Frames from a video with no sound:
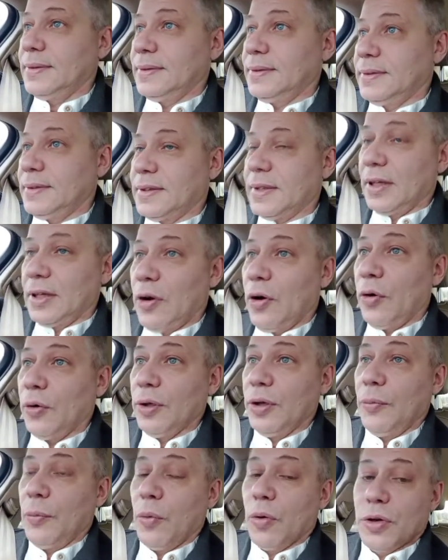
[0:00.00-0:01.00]
It's going to
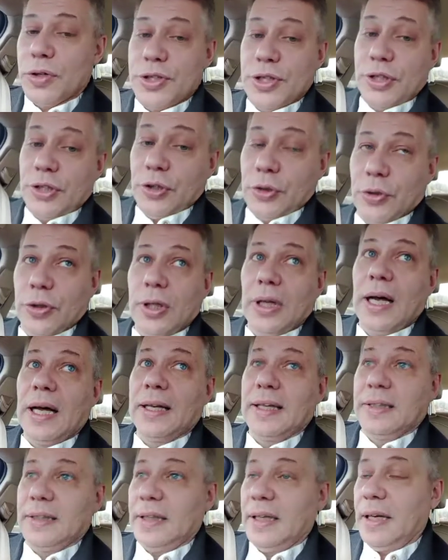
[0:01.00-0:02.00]
only worsen your
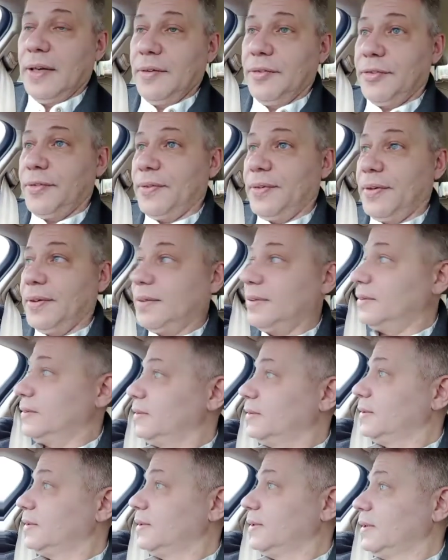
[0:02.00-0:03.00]
lot in life.
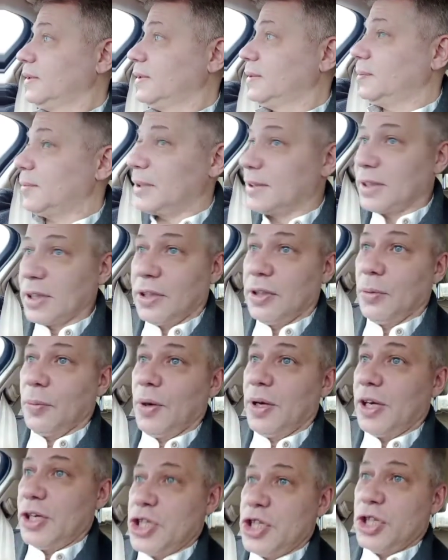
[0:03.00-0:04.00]
But it's a good
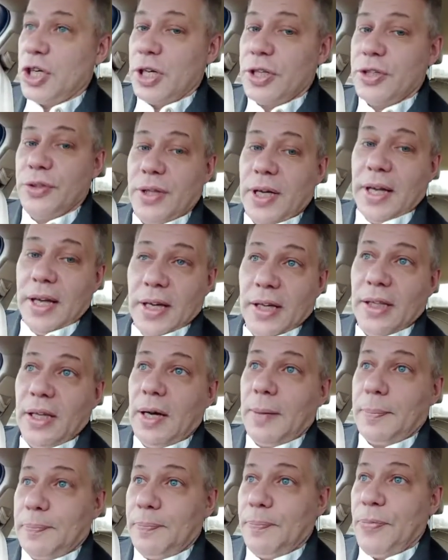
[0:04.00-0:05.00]
way to shut you the hell
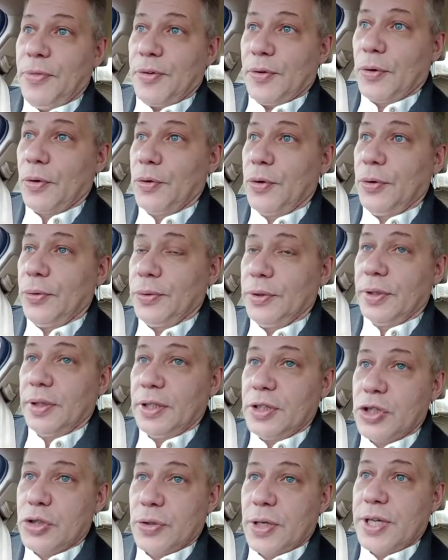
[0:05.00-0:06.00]
up. Throw you in
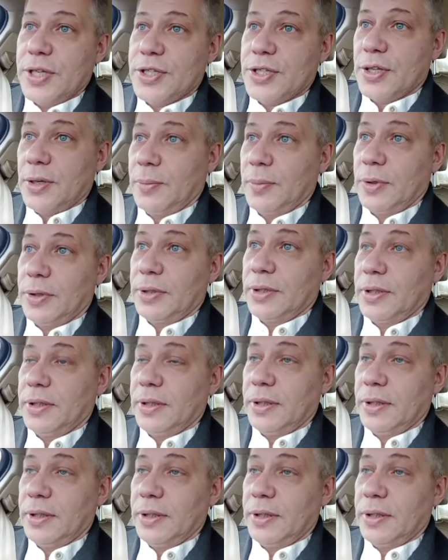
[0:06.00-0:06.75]
the trench somewhere on